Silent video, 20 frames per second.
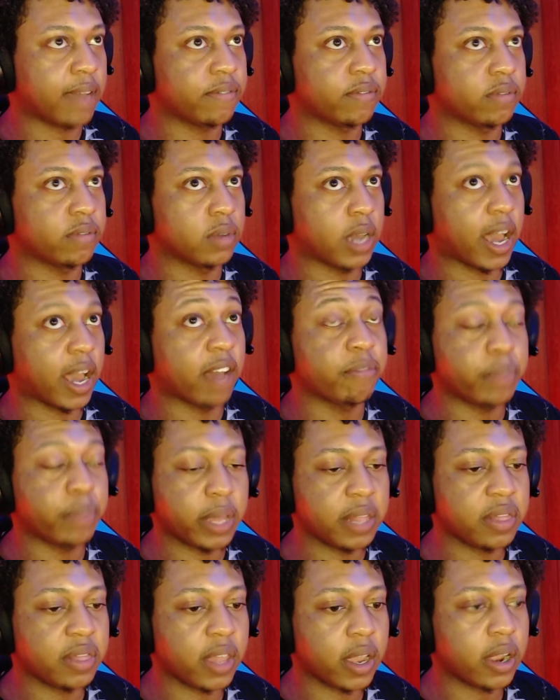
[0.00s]
I've
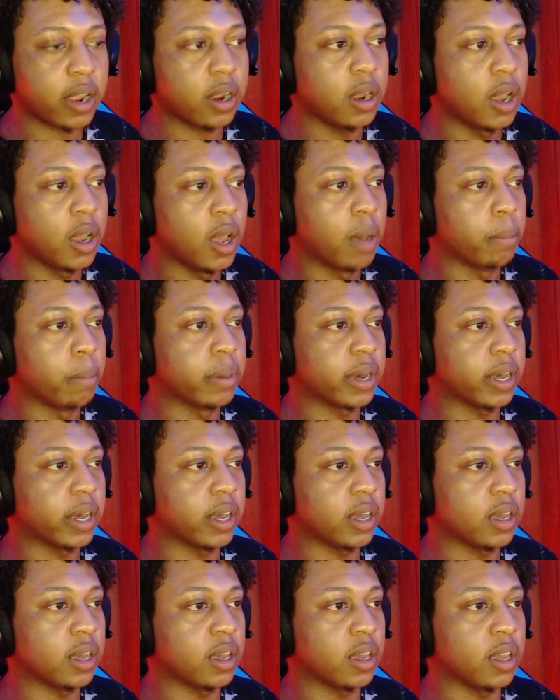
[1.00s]
been there, but
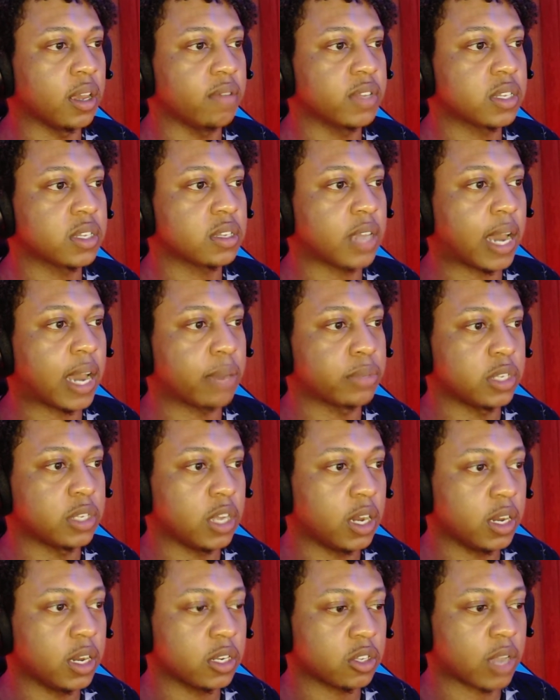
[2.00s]
even still, I was
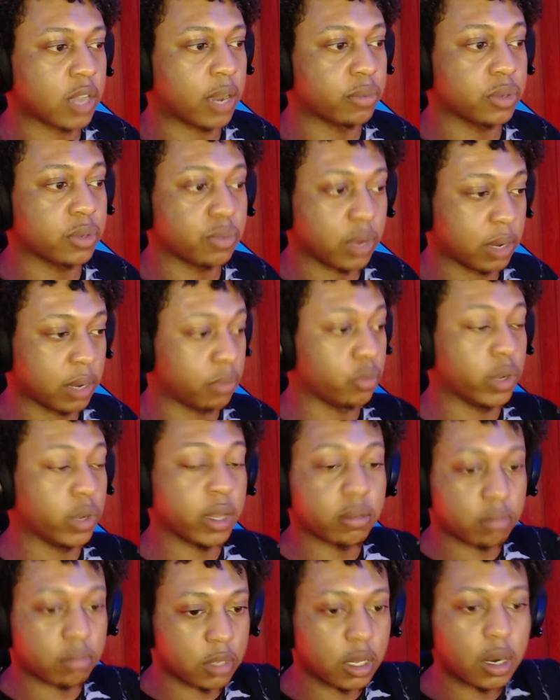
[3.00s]
young, so I was with,
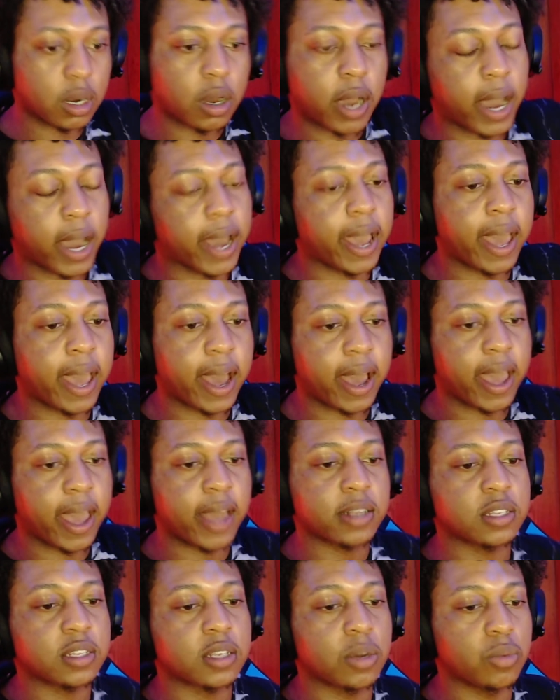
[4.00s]
I had
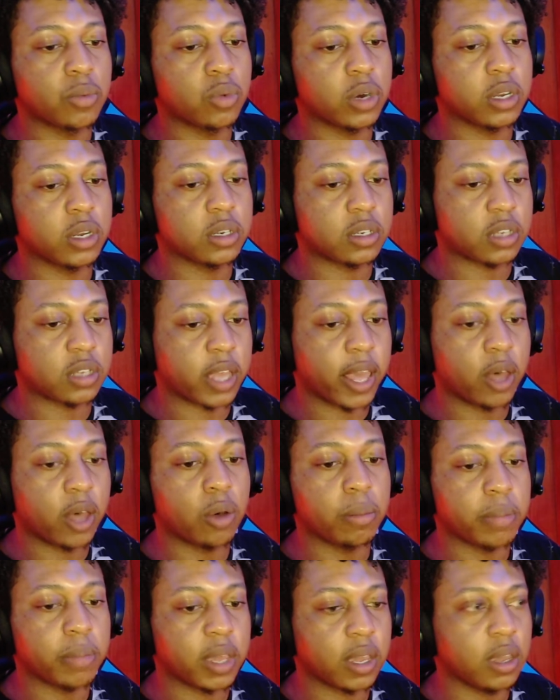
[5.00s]
someone to help
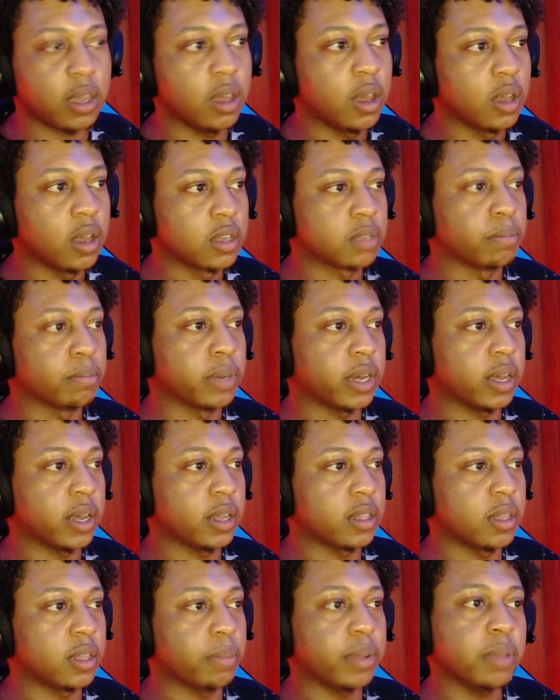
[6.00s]
me. But
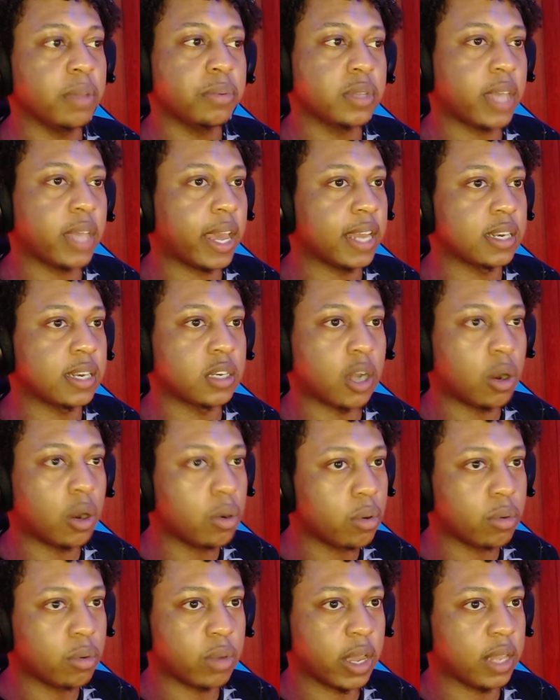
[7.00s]
the people that don't,
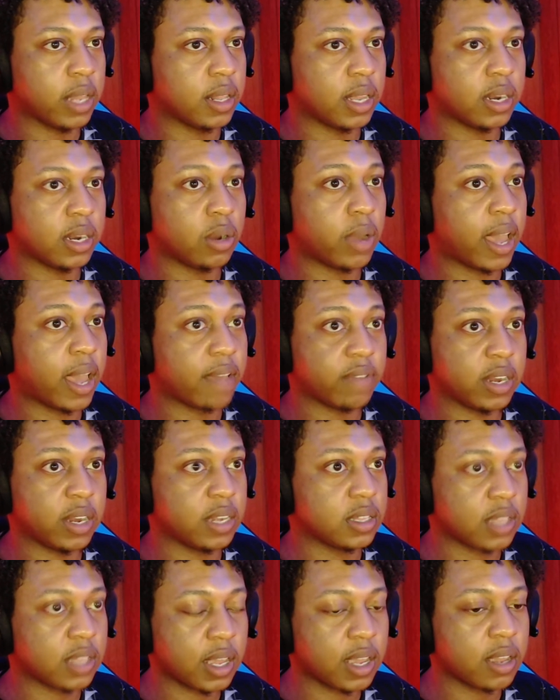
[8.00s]
and they don't have
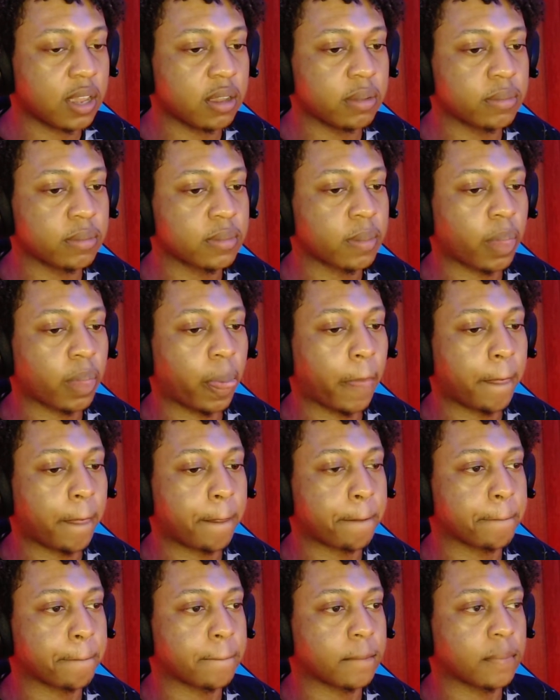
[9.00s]
anything,
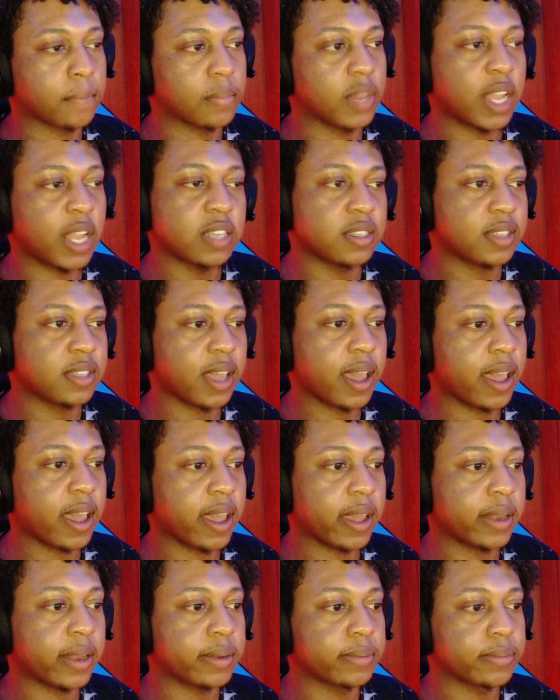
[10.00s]
that's
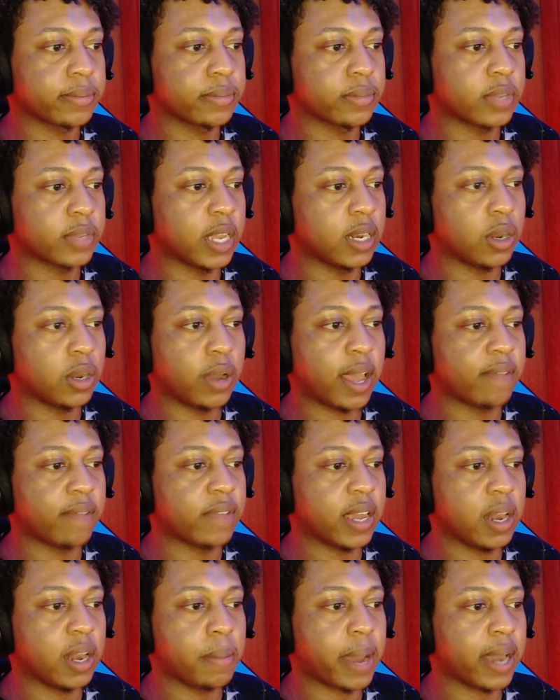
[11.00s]
sad, and don't have
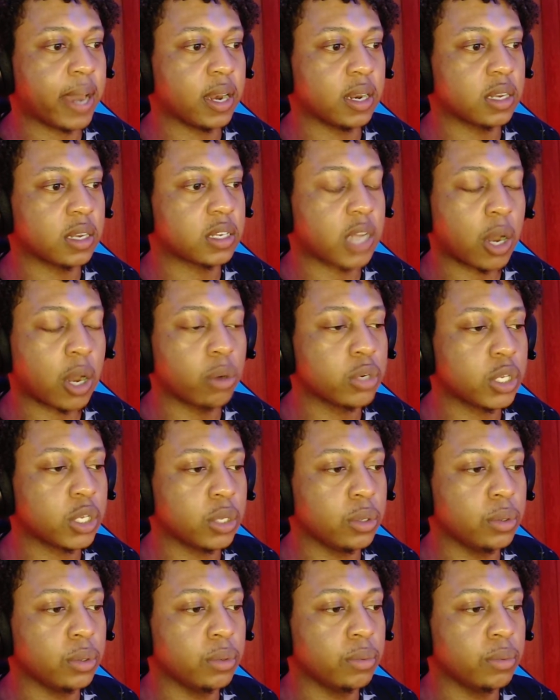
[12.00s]
anybody to talk to,